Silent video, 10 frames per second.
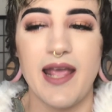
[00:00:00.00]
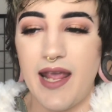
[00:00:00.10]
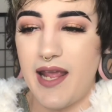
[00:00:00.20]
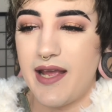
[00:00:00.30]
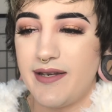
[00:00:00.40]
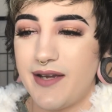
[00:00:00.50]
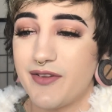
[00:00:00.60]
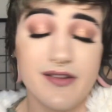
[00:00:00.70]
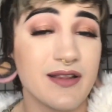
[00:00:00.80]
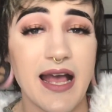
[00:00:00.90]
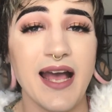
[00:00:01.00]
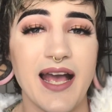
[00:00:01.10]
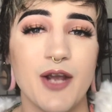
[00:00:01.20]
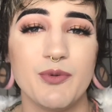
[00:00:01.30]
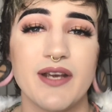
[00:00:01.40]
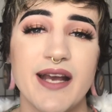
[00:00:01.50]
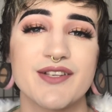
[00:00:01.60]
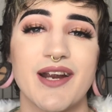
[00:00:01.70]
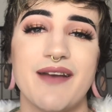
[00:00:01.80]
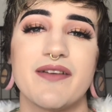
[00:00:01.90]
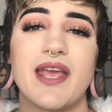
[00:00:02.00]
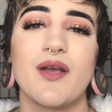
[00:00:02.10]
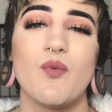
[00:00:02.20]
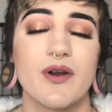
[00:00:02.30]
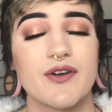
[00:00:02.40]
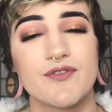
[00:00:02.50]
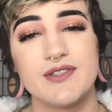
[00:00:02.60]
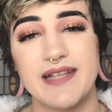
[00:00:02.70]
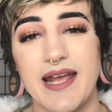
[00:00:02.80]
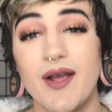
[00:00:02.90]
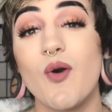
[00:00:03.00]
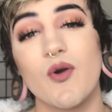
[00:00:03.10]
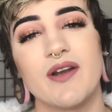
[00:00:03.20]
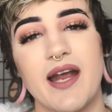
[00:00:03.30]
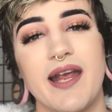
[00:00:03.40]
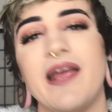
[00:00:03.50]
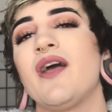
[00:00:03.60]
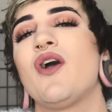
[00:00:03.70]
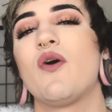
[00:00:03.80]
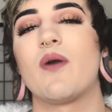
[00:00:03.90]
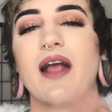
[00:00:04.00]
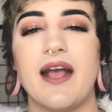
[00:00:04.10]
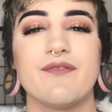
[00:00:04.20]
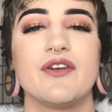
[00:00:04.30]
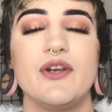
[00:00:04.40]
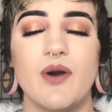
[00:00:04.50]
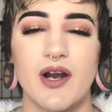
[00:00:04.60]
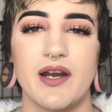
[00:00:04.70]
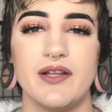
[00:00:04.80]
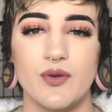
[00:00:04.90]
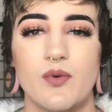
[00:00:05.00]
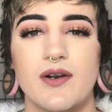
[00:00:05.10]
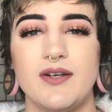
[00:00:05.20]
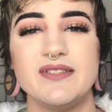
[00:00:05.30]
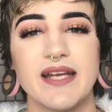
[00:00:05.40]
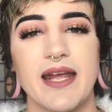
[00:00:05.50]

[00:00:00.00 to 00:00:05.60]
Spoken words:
And other than that, I hope you guys are having a wonderful day or night wherever you are in the world,